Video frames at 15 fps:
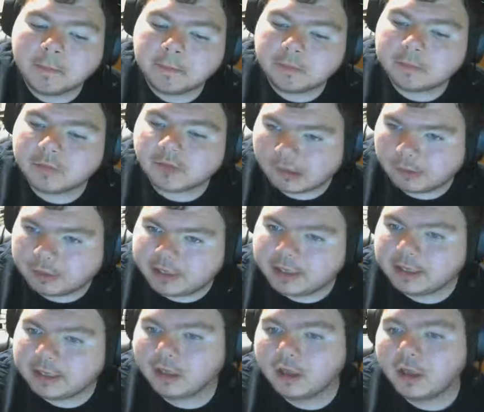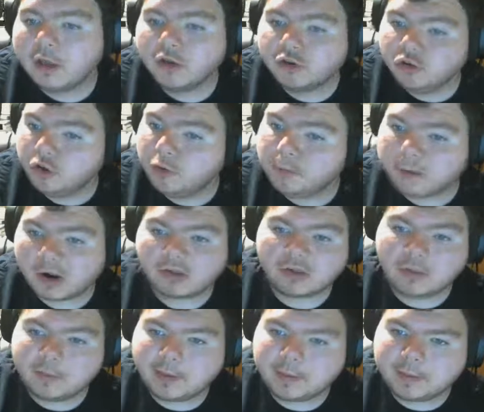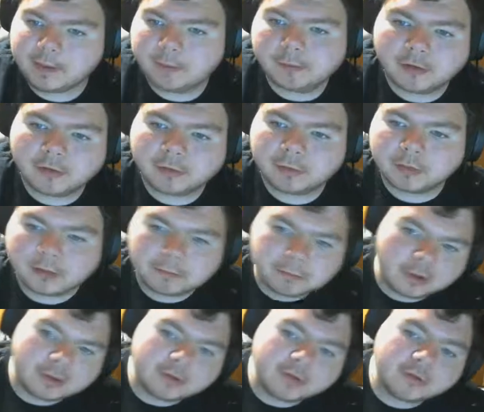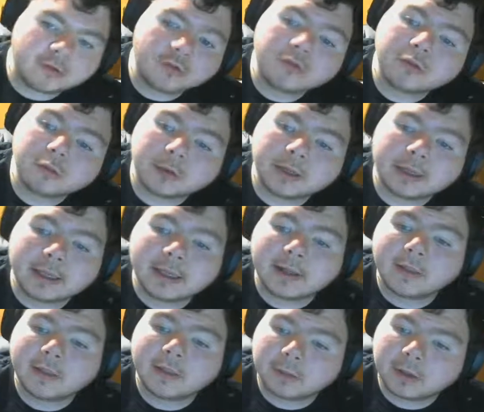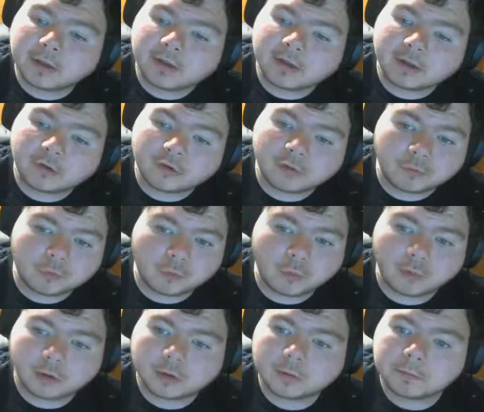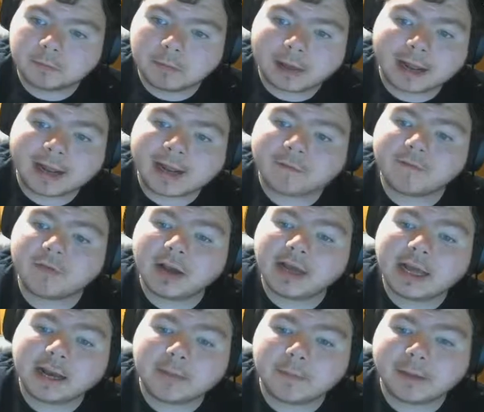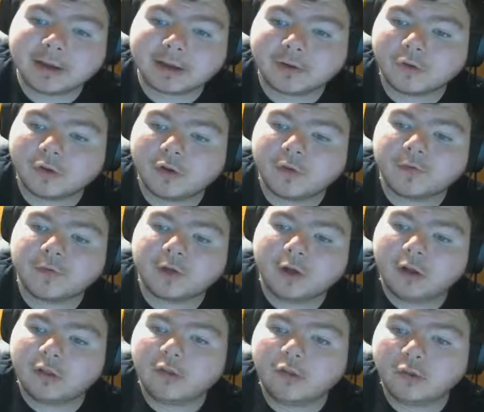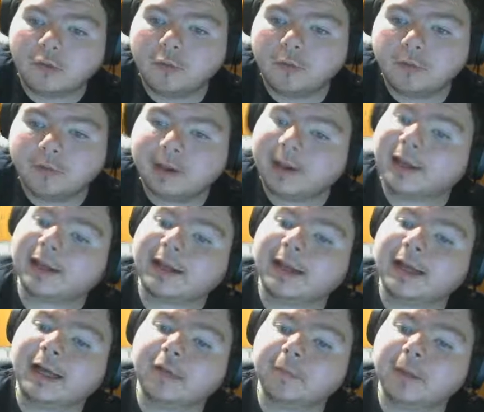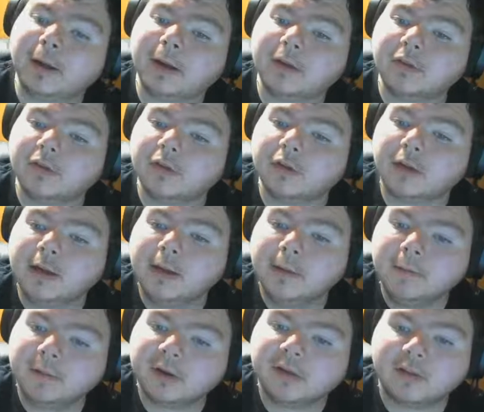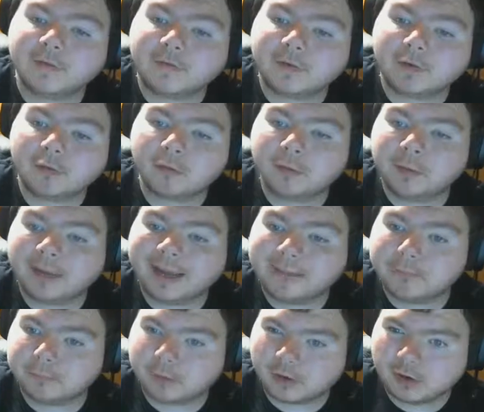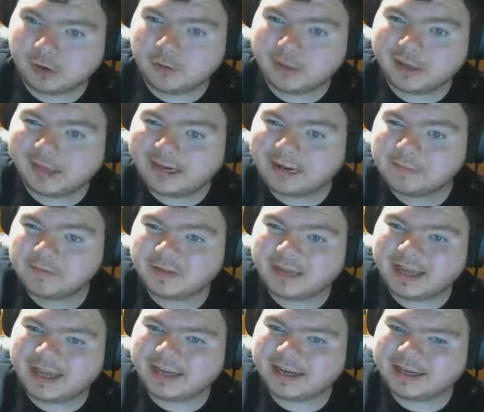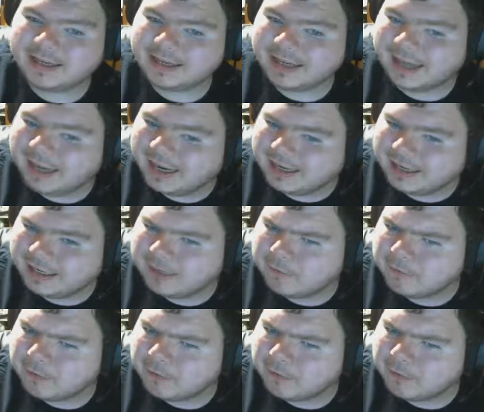Sony, you brought so many memories with the PlayStation 3 and the PlayStation 4. I have not had a Microsoft console, like an Xbox, because the first one we had broke, and after that, you kind of,